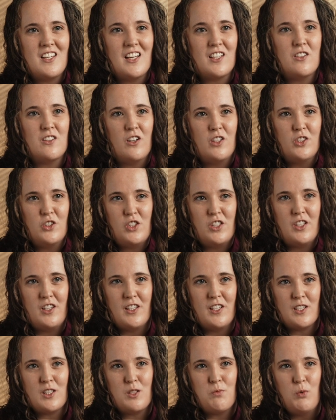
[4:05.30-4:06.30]
technology in the
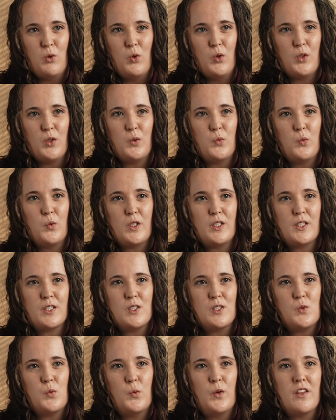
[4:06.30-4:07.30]
Explorer
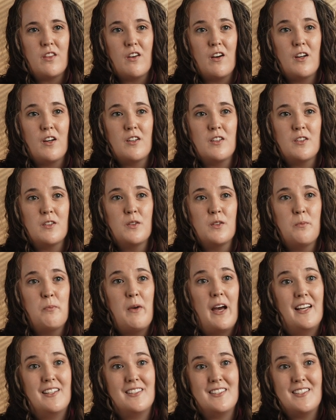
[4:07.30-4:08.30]
works with our
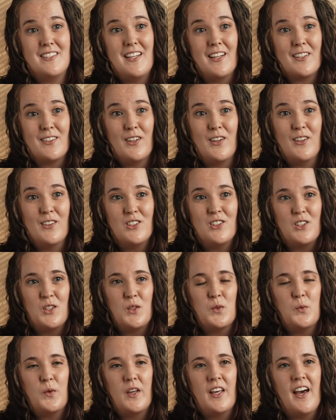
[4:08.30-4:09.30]
patented technology.
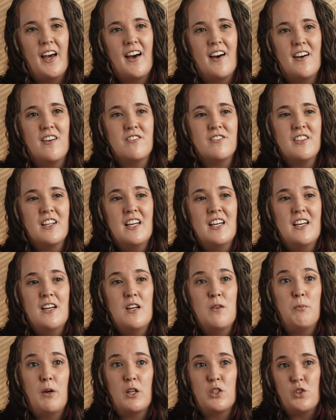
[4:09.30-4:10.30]
We have
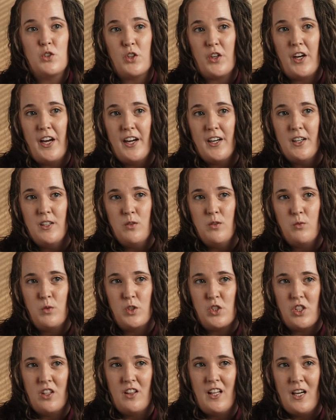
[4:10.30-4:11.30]
modular air,
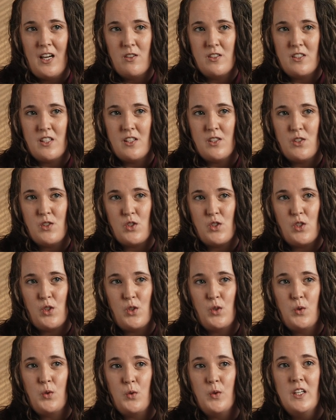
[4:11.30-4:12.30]
which allows us
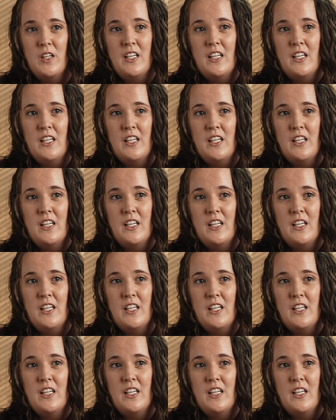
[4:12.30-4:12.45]
to